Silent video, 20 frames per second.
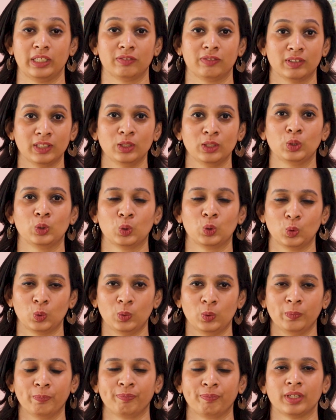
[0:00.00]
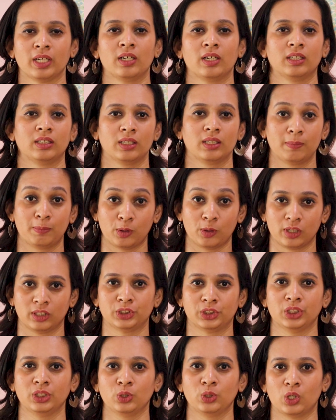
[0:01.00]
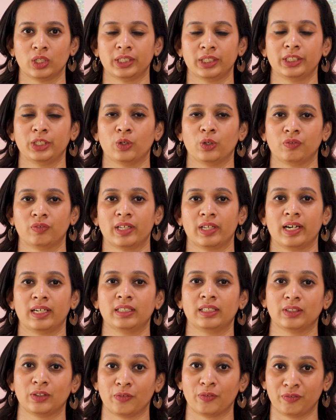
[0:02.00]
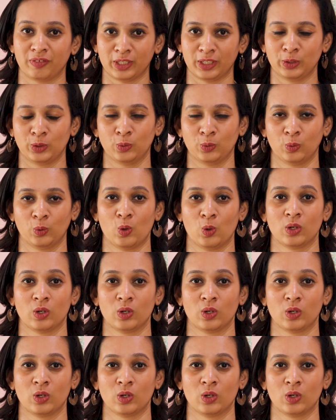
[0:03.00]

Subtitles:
Even though the production quality of that video,